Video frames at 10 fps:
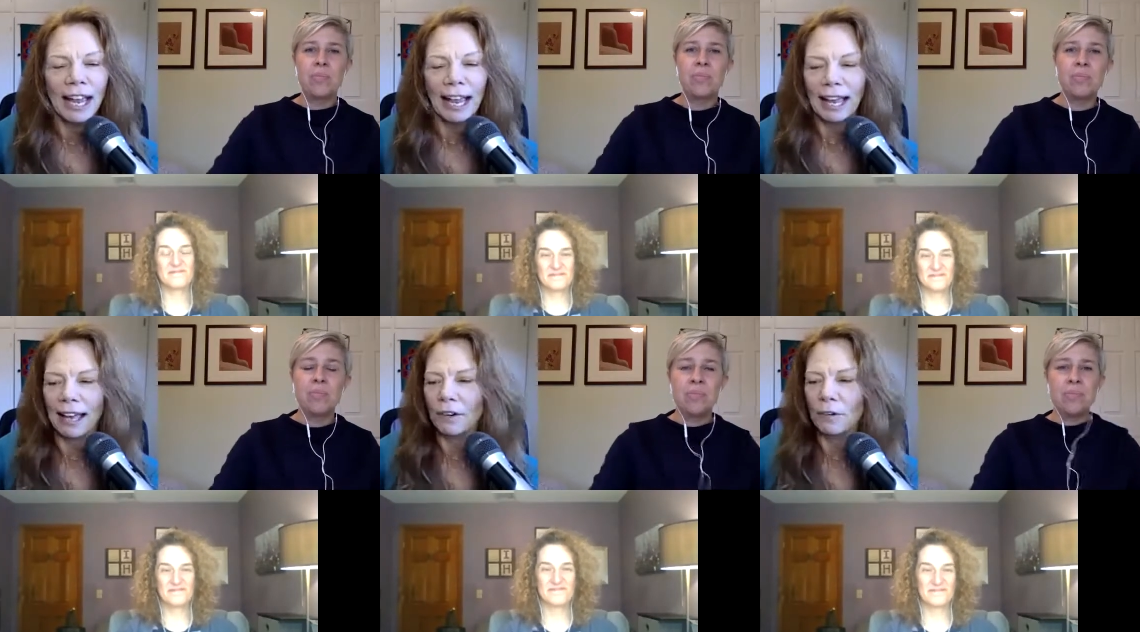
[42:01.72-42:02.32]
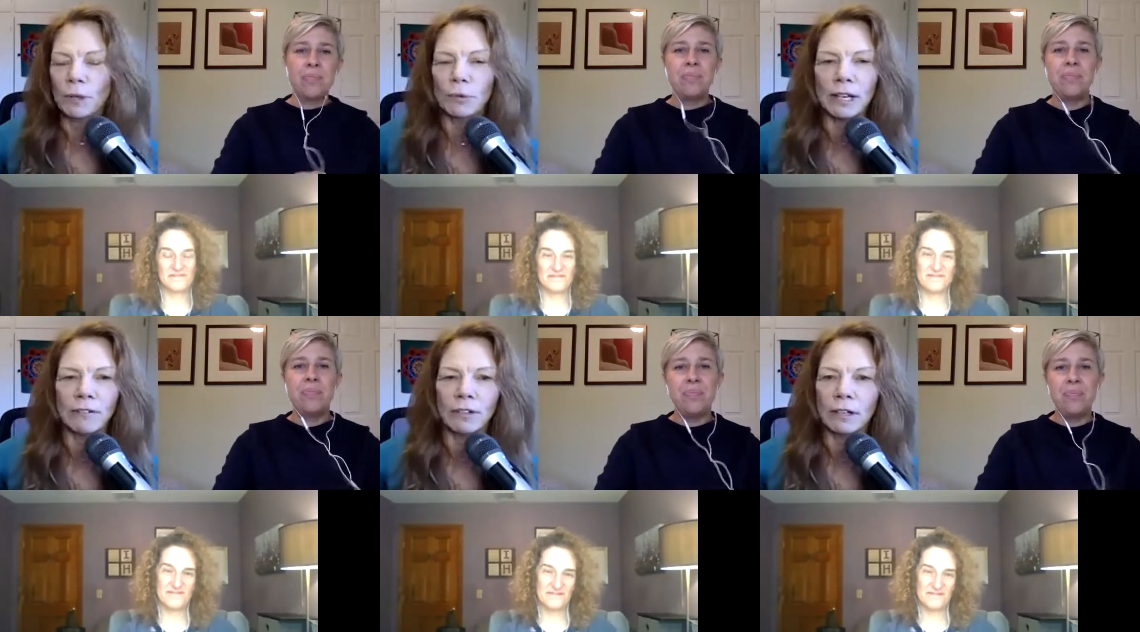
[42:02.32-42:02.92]
Speaker 1: And we were
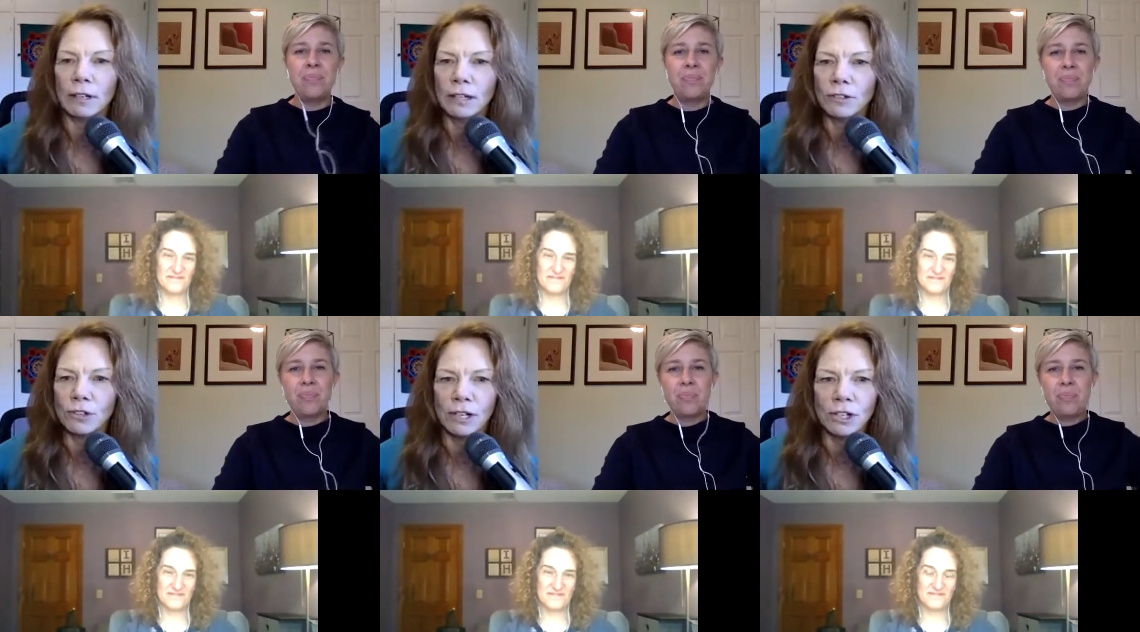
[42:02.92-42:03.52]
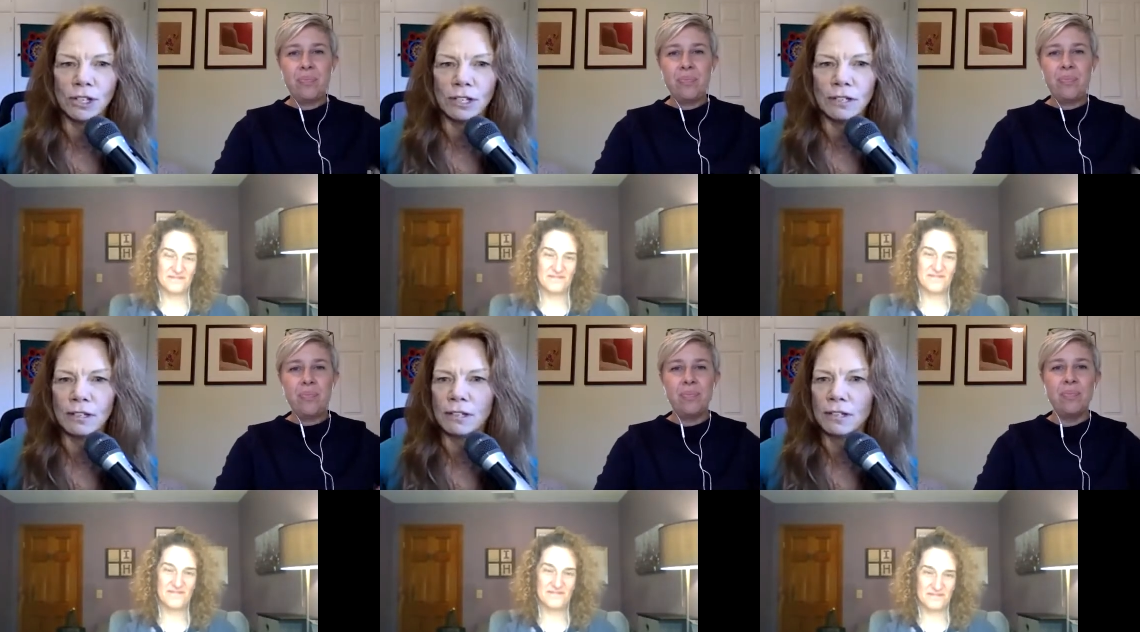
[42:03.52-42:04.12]
given instructions